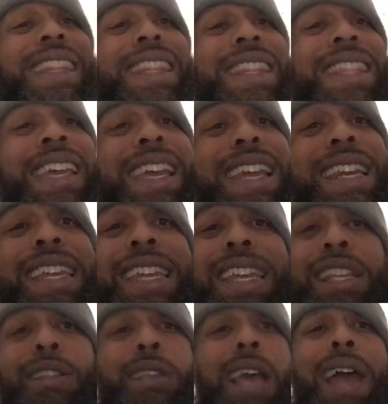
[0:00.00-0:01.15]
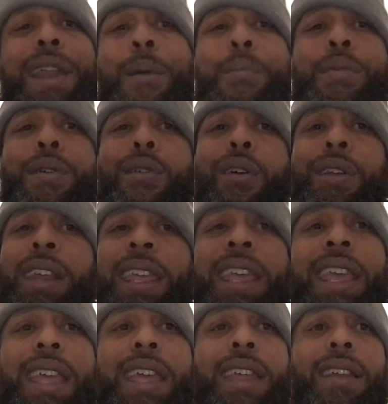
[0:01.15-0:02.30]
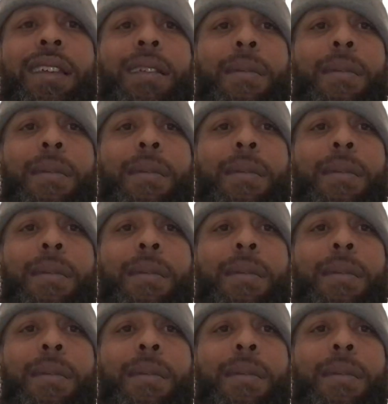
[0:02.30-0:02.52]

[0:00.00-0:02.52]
Then it gets kind of put on the kid.